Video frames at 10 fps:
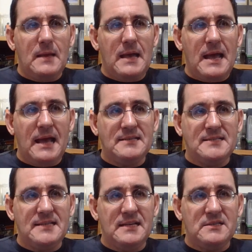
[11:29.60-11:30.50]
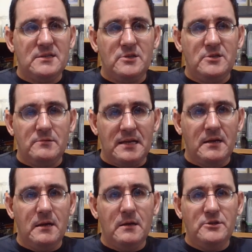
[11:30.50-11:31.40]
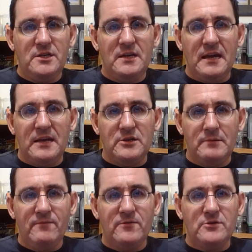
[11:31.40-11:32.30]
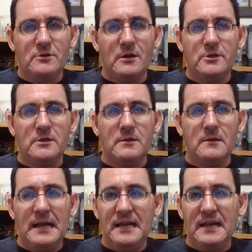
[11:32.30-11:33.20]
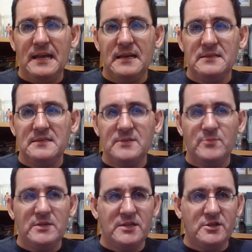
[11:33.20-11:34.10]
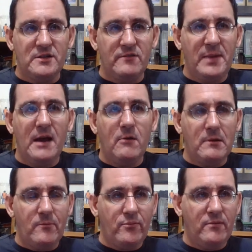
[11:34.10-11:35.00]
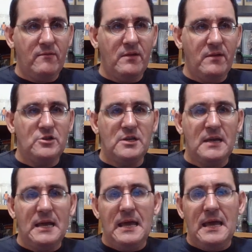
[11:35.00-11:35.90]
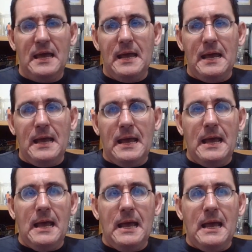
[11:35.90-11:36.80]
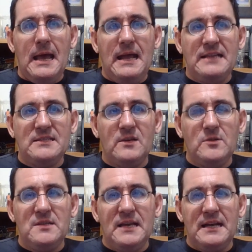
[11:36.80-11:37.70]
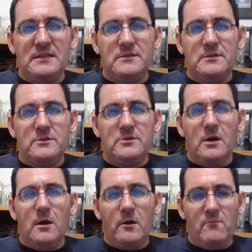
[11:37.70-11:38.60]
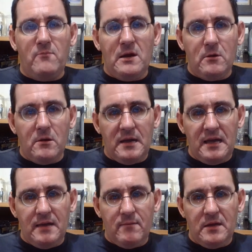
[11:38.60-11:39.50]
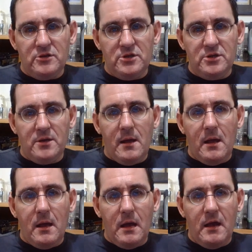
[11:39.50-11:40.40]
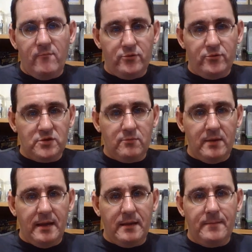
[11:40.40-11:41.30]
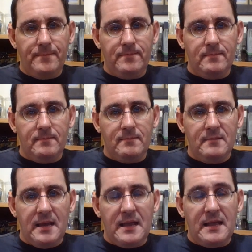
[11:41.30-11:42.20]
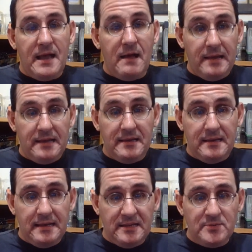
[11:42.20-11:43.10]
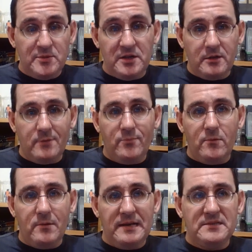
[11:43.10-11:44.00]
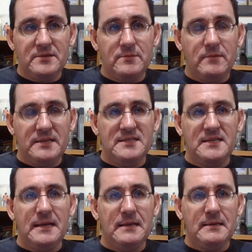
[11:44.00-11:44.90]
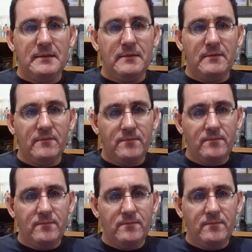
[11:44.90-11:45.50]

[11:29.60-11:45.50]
access to technology and to infrastructure, and he has this position of power and privilege. And he's almost like a dark mirror image of Bruce Wayne. Now, at this particular point, we see the